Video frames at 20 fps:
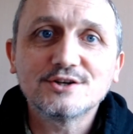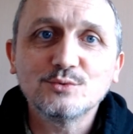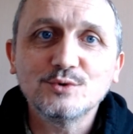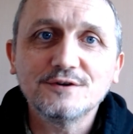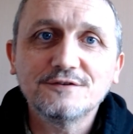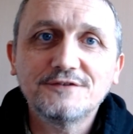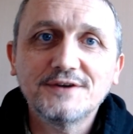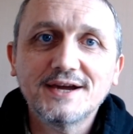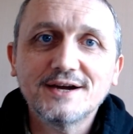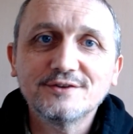We
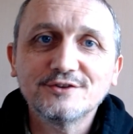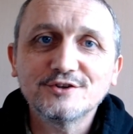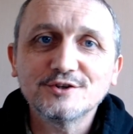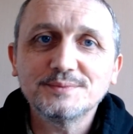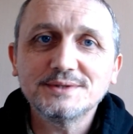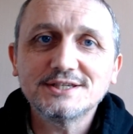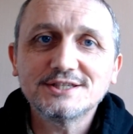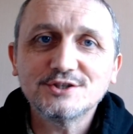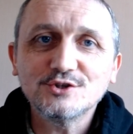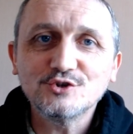found that'd be
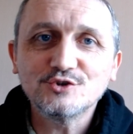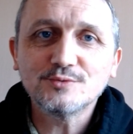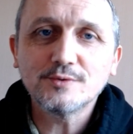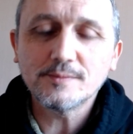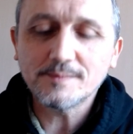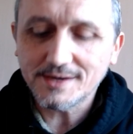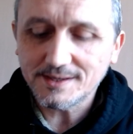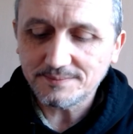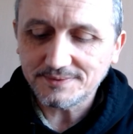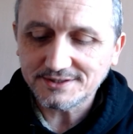suitable,
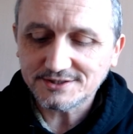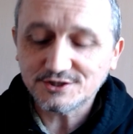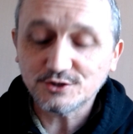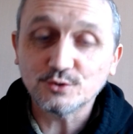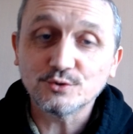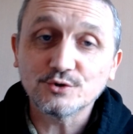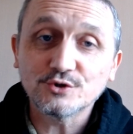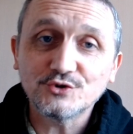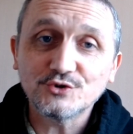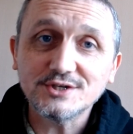maybe two or
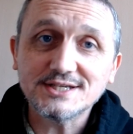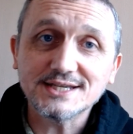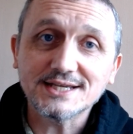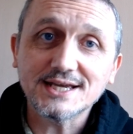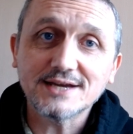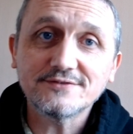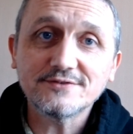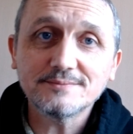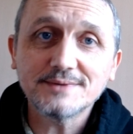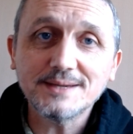three
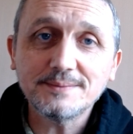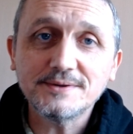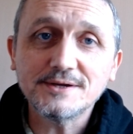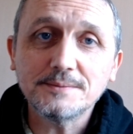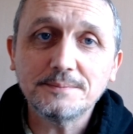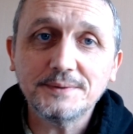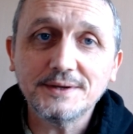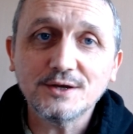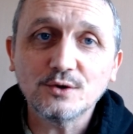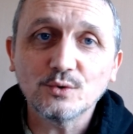together, maybe a
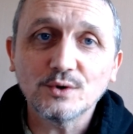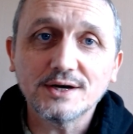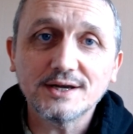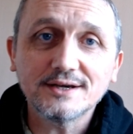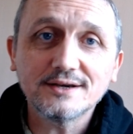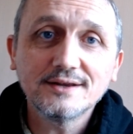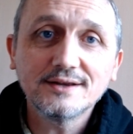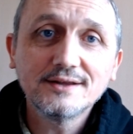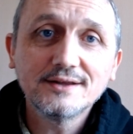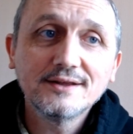big one.
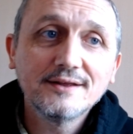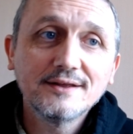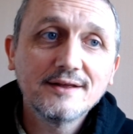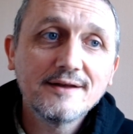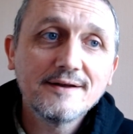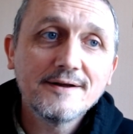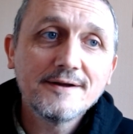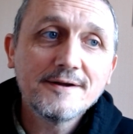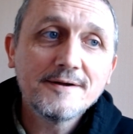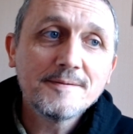
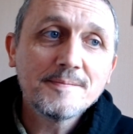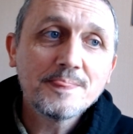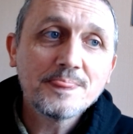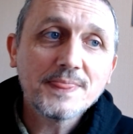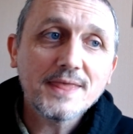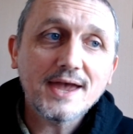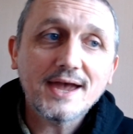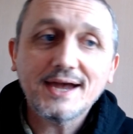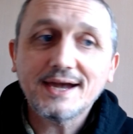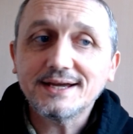
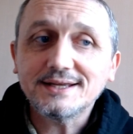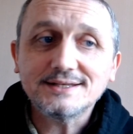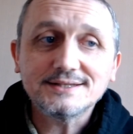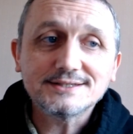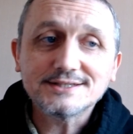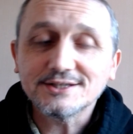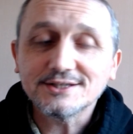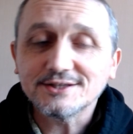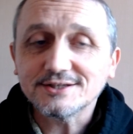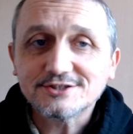And
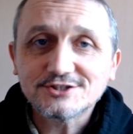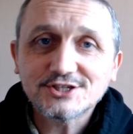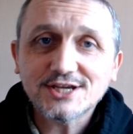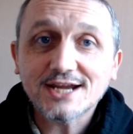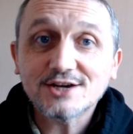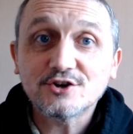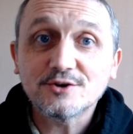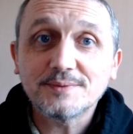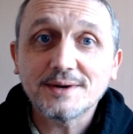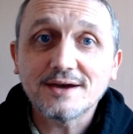so there was
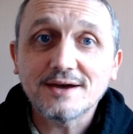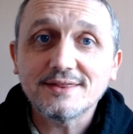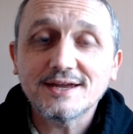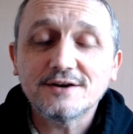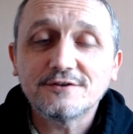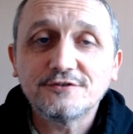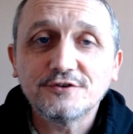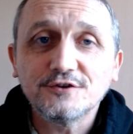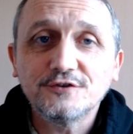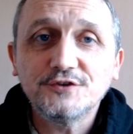chatter about that
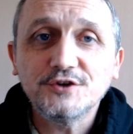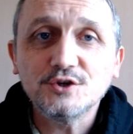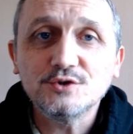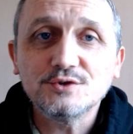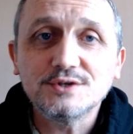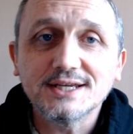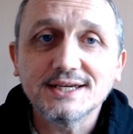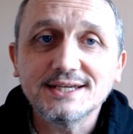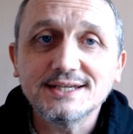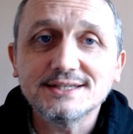for a few
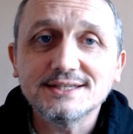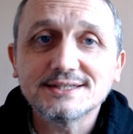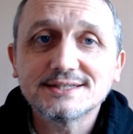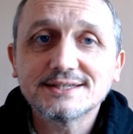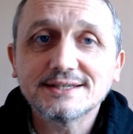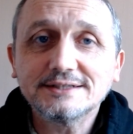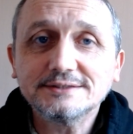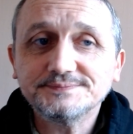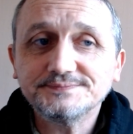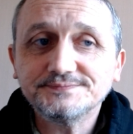days.
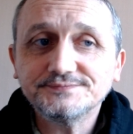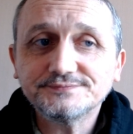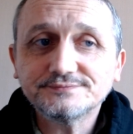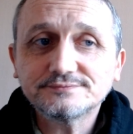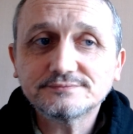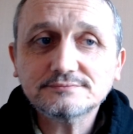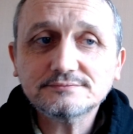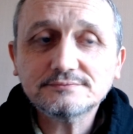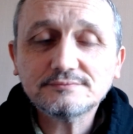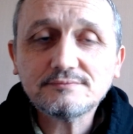
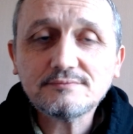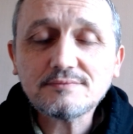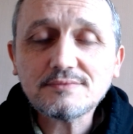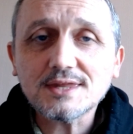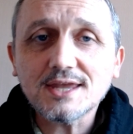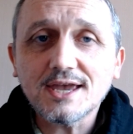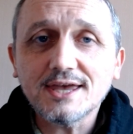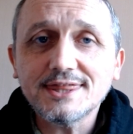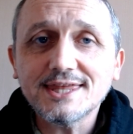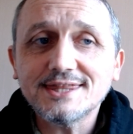
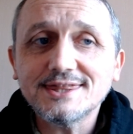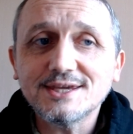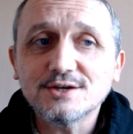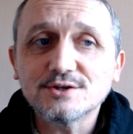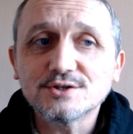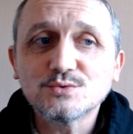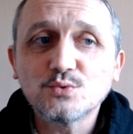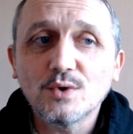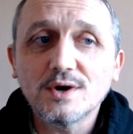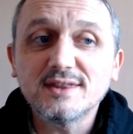And then there
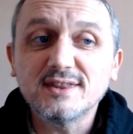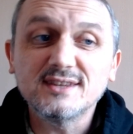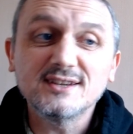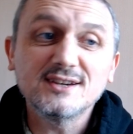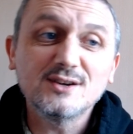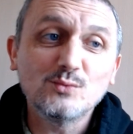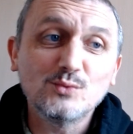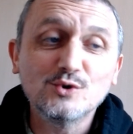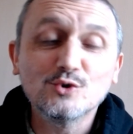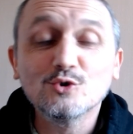was one that
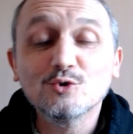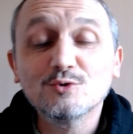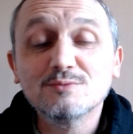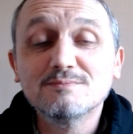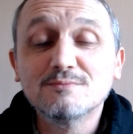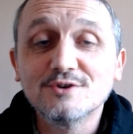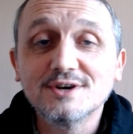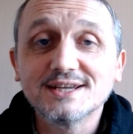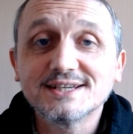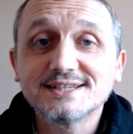we're all
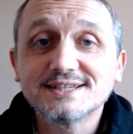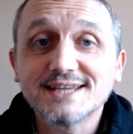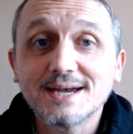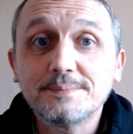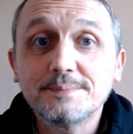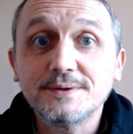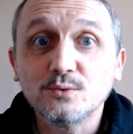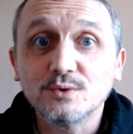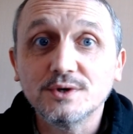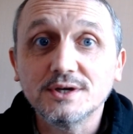more or less
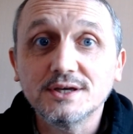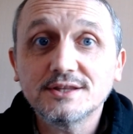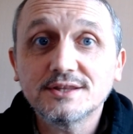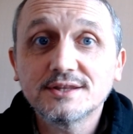happy with.